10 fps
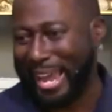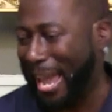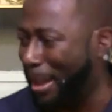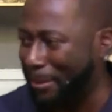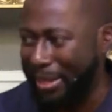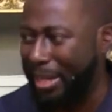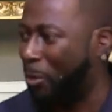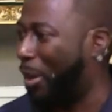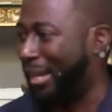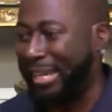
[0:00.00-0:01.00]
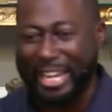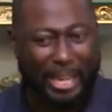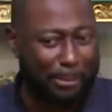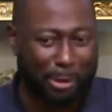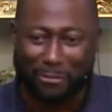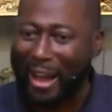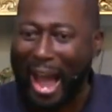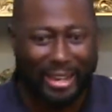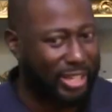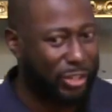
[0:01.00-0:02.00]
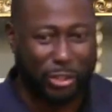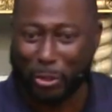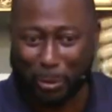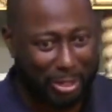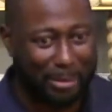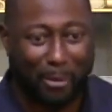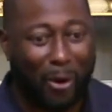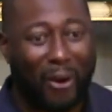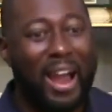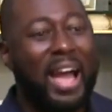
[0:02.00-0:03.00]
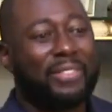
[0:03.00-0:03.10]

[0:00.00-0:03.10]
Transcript: Damien and what he can provide and do anymore.